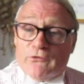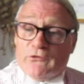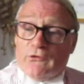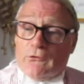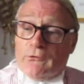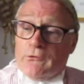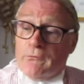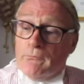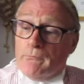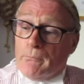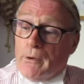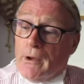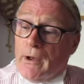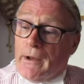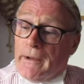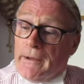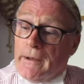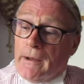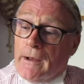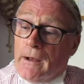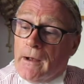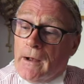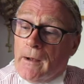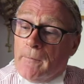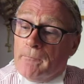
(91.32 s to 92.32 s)
written by
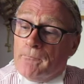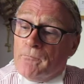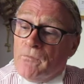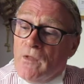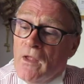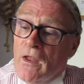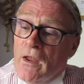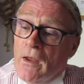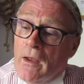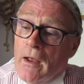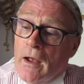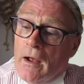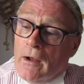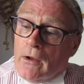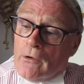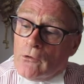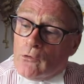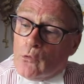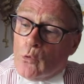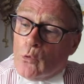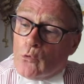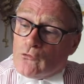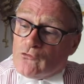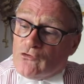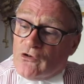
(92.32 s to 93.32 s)

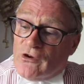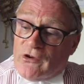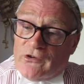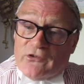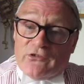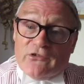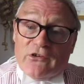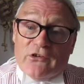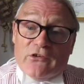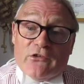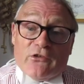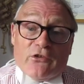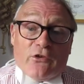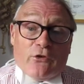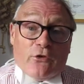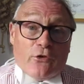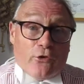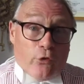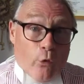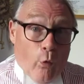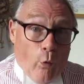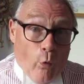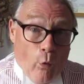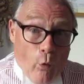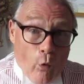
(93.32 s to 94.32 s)
Lord Justice
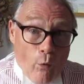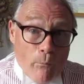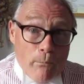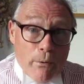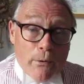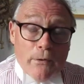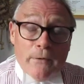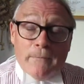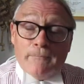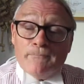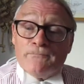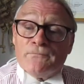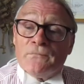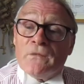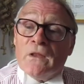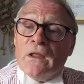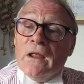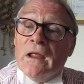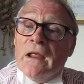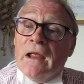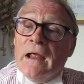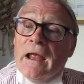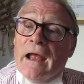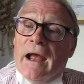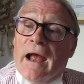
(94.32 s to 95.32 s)
Thorpe.
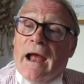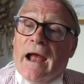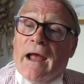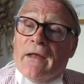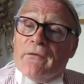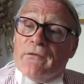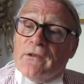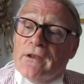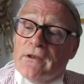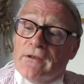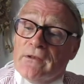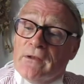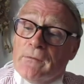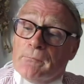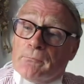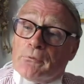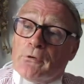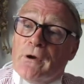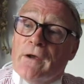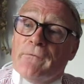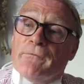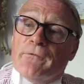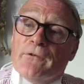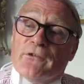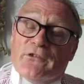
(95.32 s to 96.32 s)
And then the
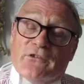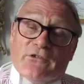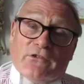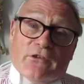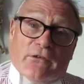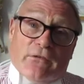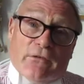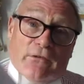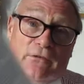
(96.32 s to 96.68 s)
preface to the